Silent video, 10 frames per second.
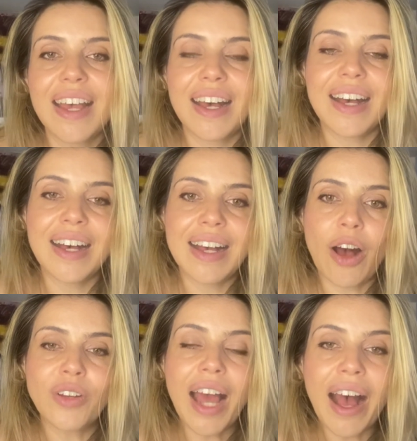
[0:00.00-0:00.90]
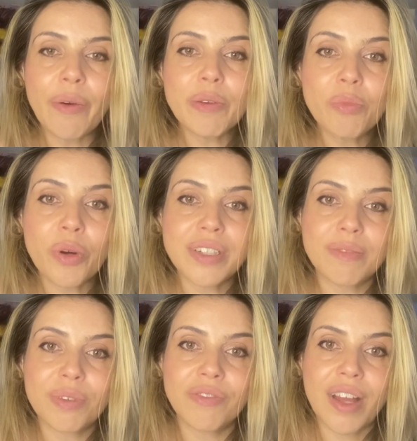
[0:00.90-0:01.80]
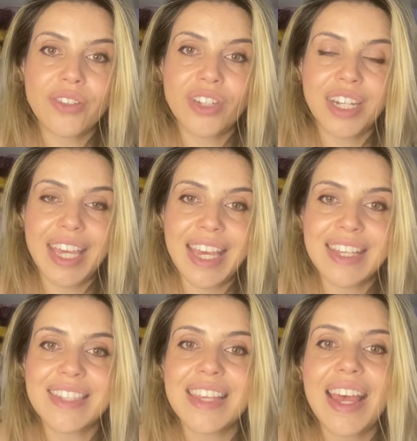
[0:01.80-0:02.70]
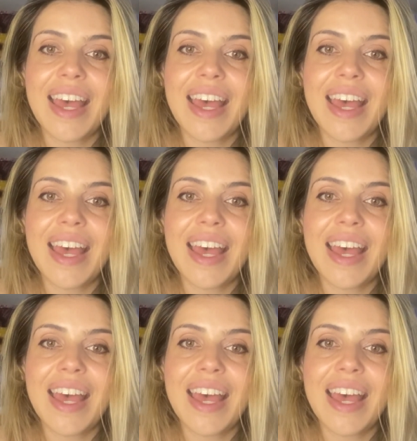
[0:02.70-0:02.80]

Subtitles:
on how important prevention is,